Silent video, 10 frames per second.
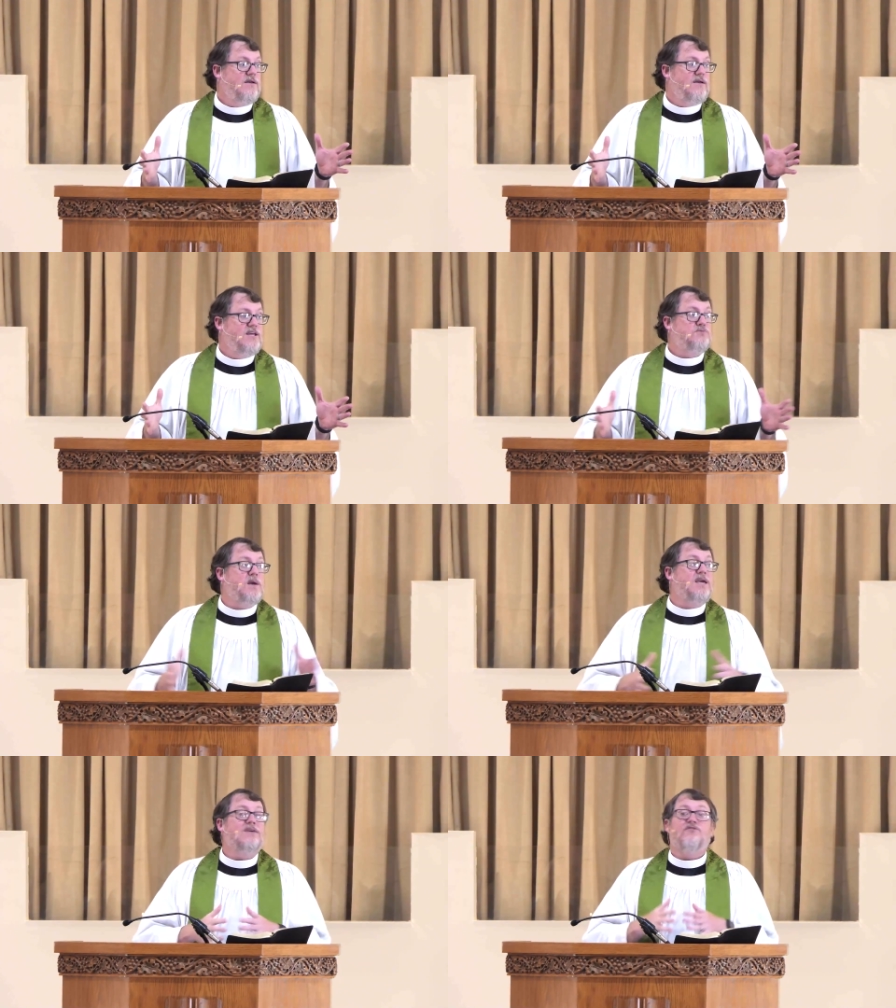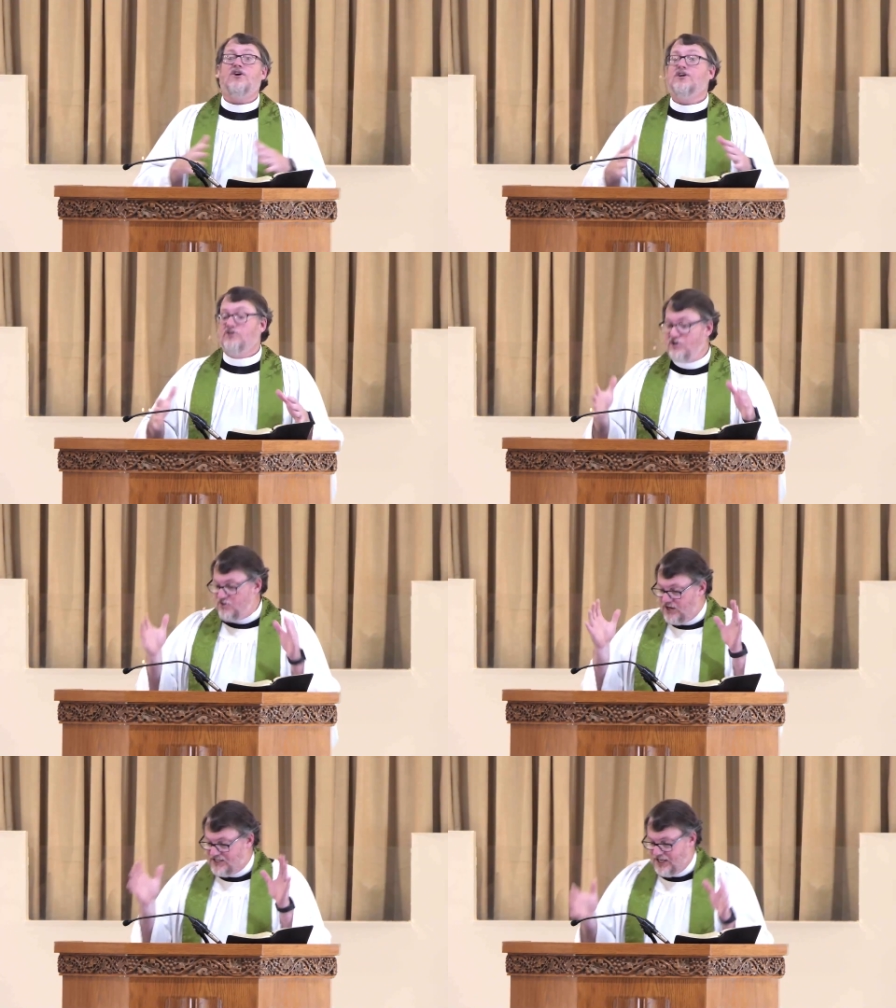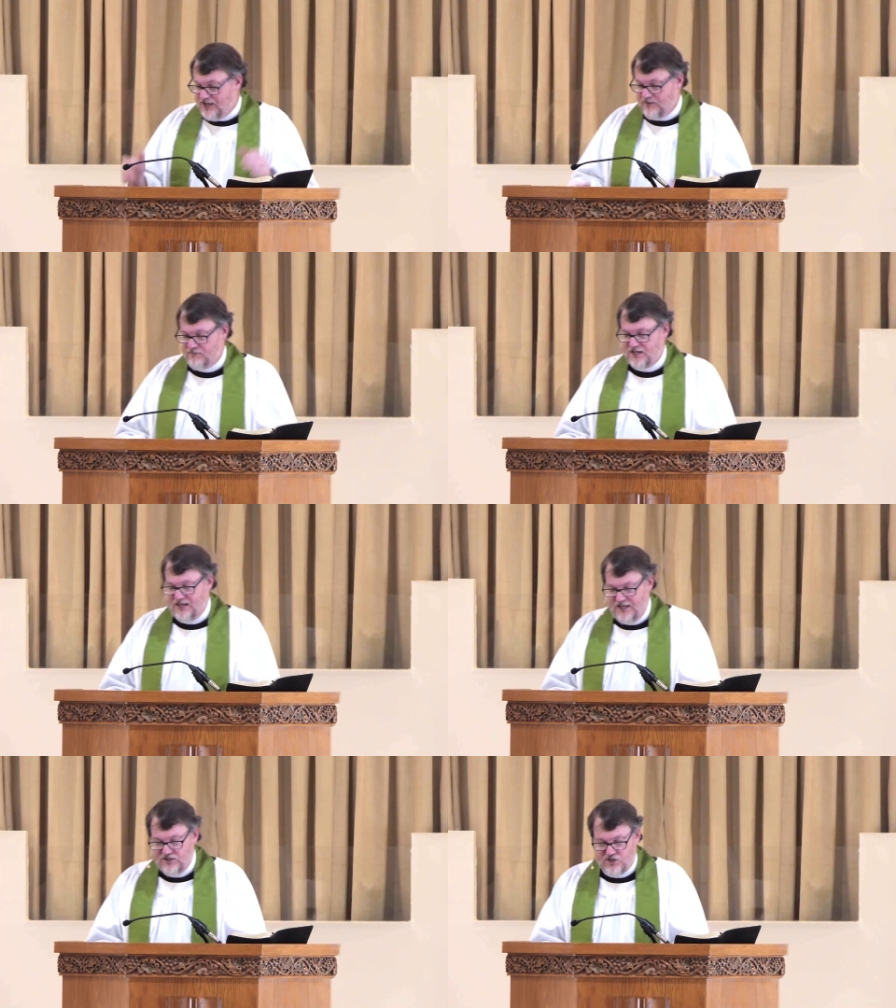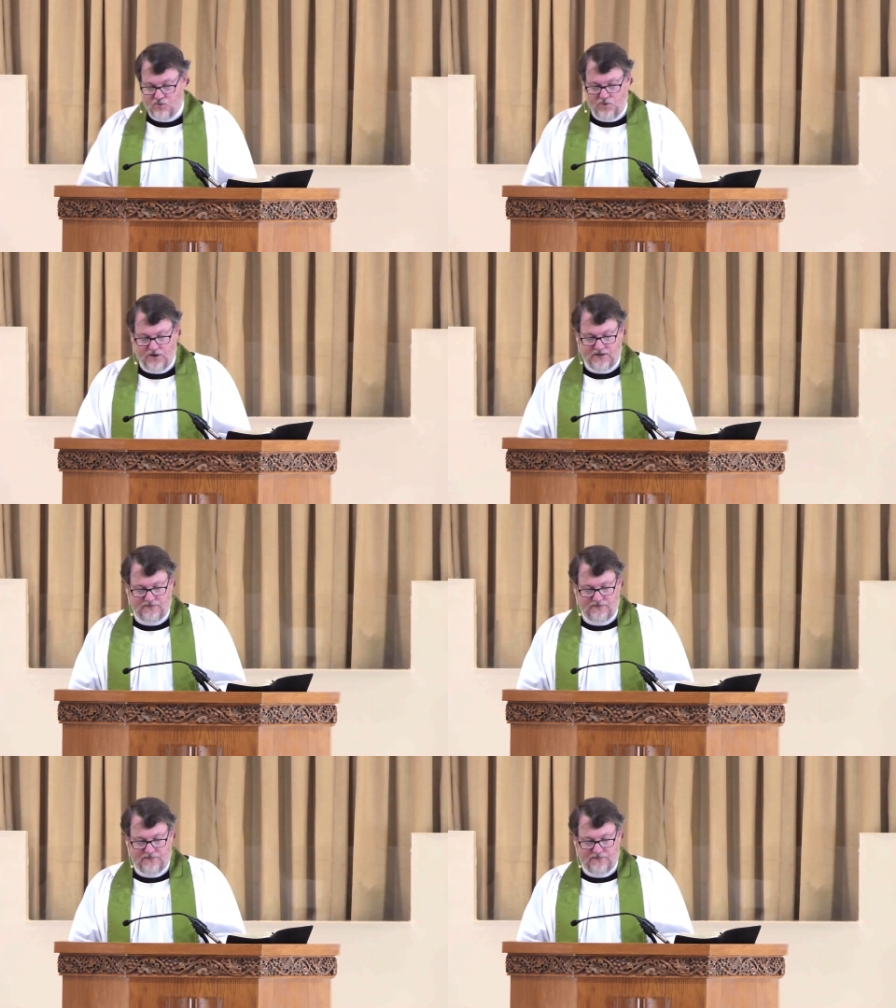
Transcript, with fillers: He's making it very clear that it's him, that he's the one.